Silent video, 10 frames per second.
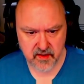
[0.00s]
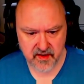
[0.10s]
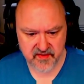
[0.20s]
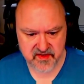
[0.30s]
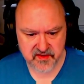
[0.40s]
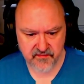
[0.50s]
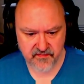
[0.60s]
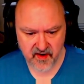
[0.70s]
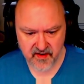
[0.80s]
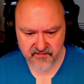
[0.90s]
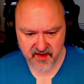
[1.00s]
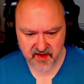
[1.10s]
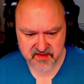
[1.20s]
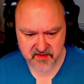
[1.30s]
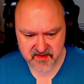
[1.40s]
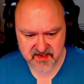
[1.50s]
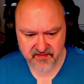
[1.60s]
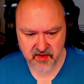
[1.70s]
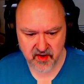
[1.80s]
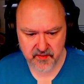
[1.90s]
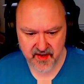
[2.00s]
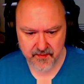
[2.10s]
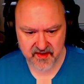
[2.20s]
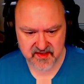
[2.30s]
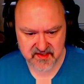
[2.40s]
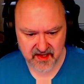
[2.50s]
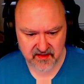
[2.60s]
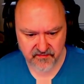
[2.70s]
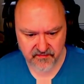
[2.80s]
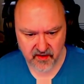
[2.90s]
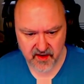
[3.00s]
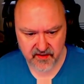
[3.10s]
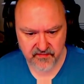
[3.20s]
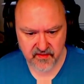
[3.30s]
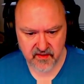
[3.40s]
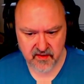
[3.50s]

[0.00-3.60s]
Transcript: and there's no five there. So the seven nine pair makes that the five.